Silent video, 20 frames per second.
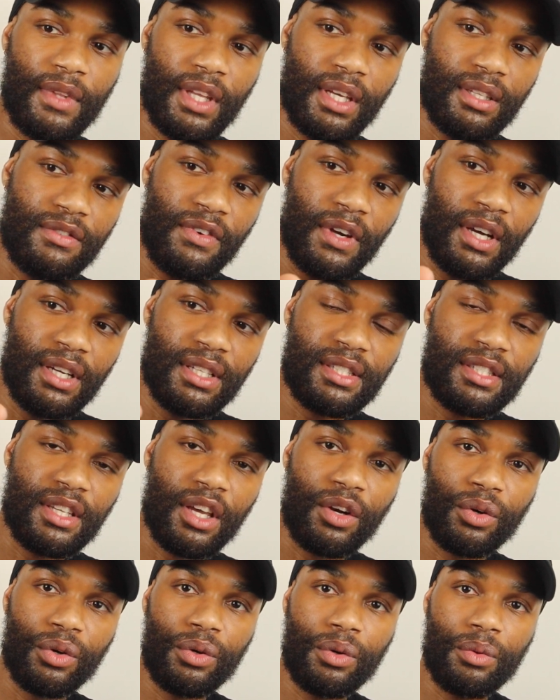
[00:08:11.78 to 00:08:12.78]
it's very
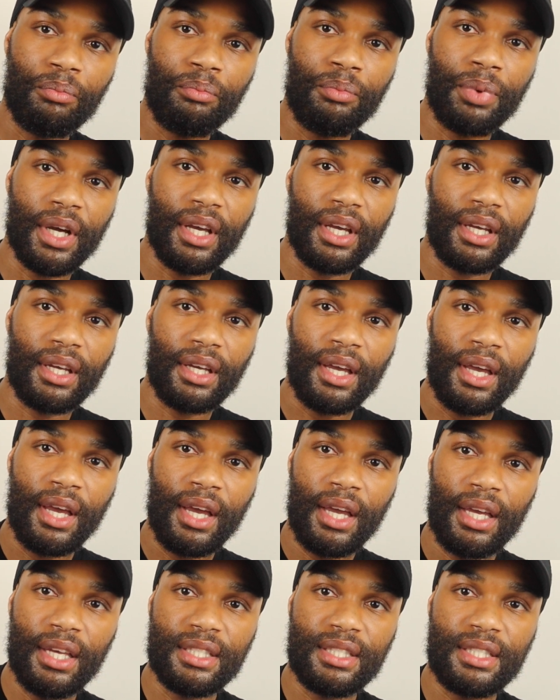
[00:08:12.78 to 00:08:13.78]
subtle, but
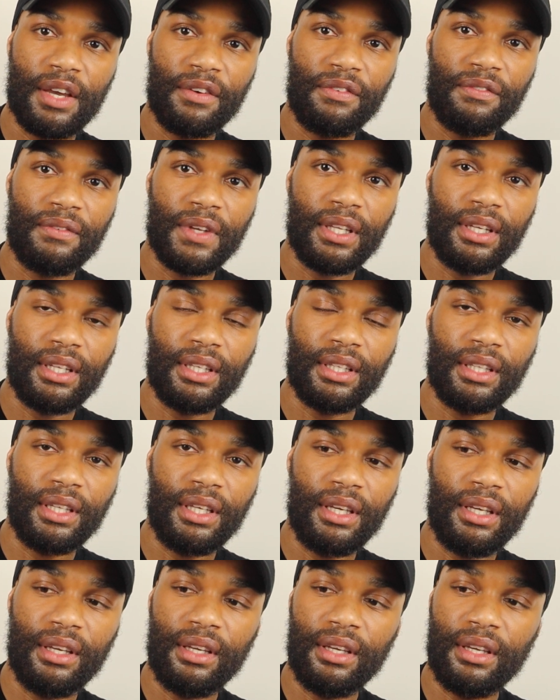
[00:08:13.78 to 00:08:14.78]
it's
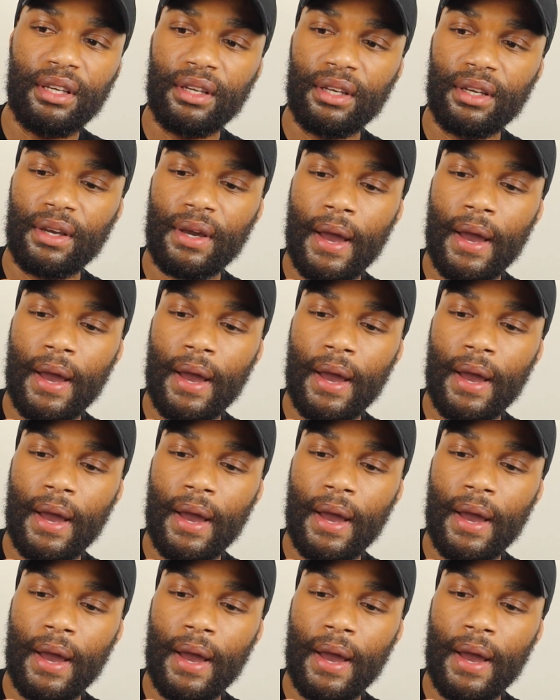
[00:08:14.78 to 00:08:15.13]
definitely